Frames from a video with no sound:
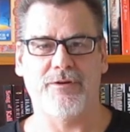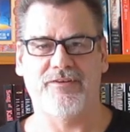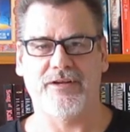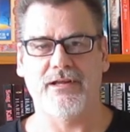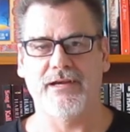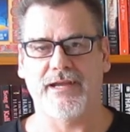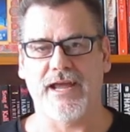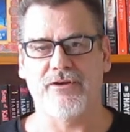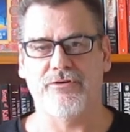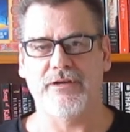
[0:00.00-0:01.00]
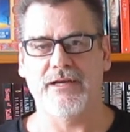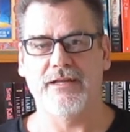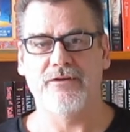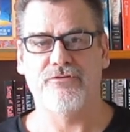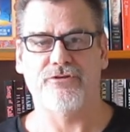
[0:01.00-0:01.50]
particular category
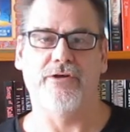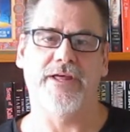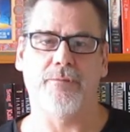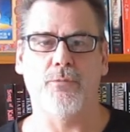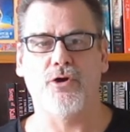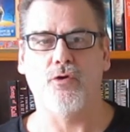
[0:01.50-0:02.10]
and show that book